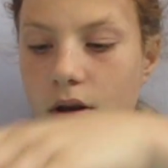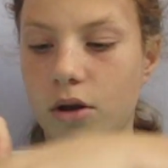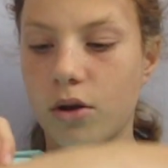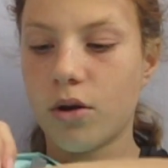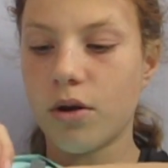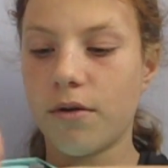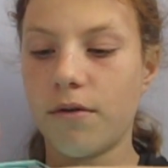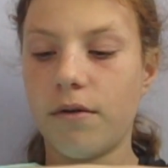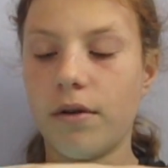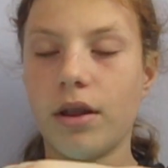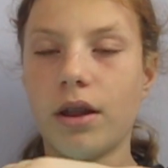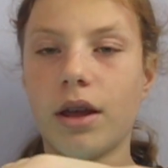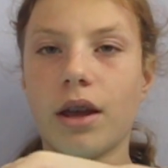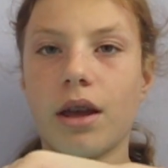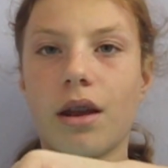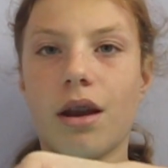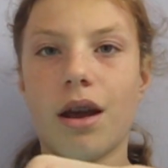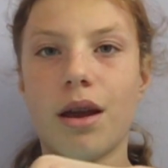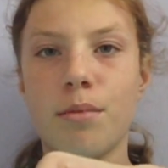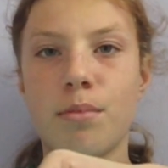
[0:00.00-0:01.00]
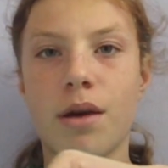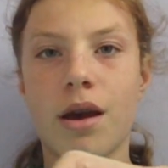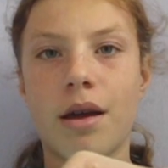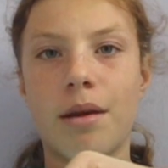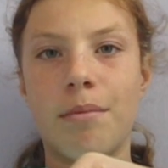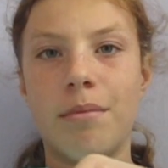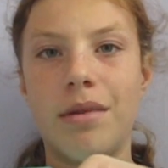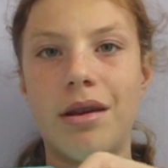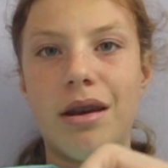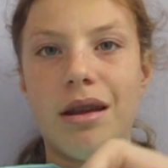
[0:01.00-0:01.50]
could fit like an
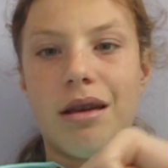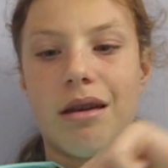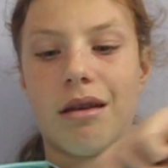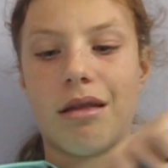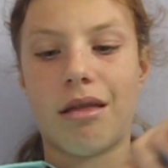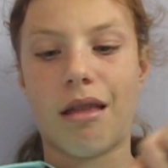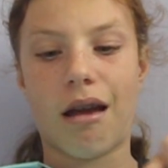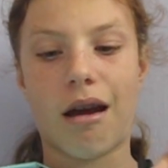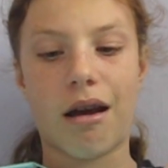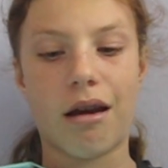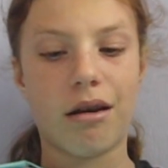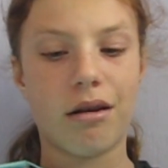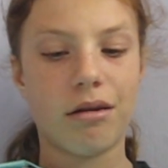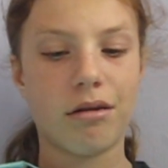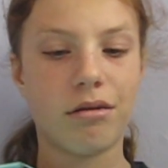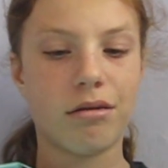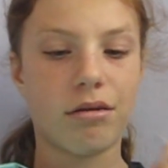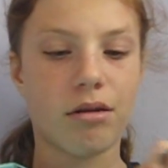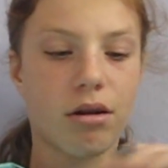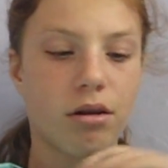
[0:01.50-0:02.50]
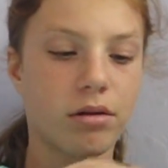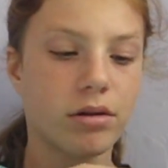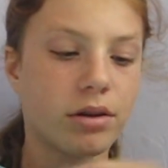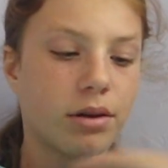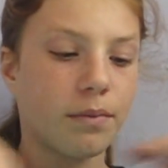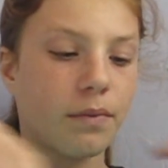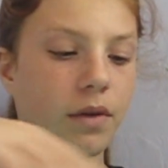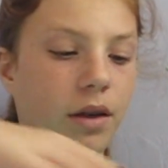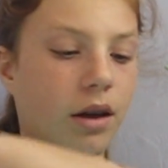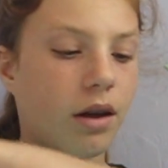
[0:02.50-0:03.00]
iPad mini in that or
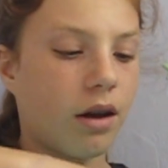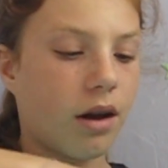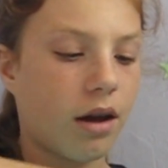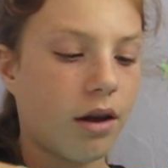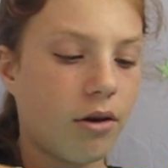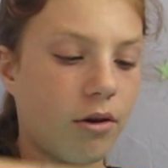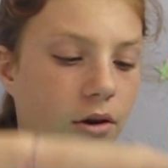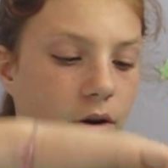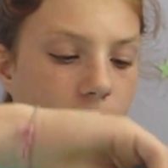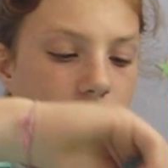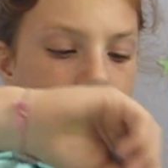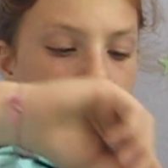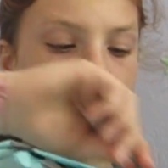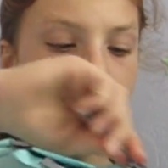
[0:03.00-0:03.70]
something. I don't know.